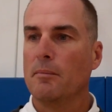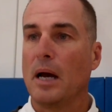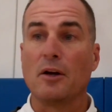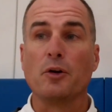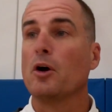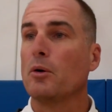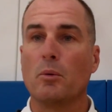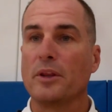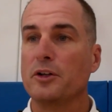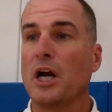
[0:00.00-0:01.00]
I don't know
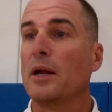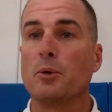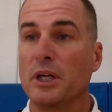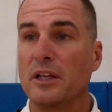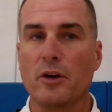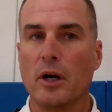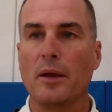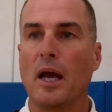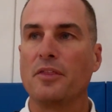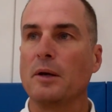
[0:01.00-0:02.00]
whether John would
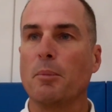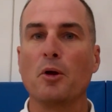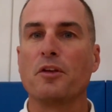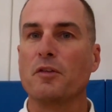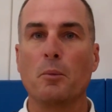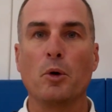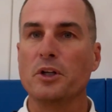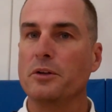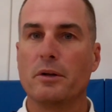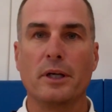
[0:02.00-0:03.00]
either. I think both of them would.
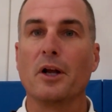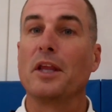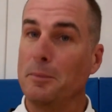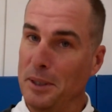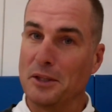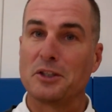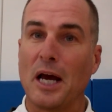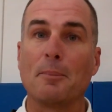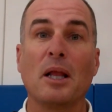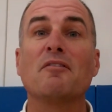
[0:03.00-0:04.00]
They'd be at the
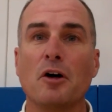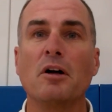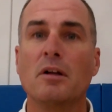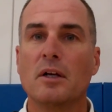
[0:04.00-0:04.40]
top level.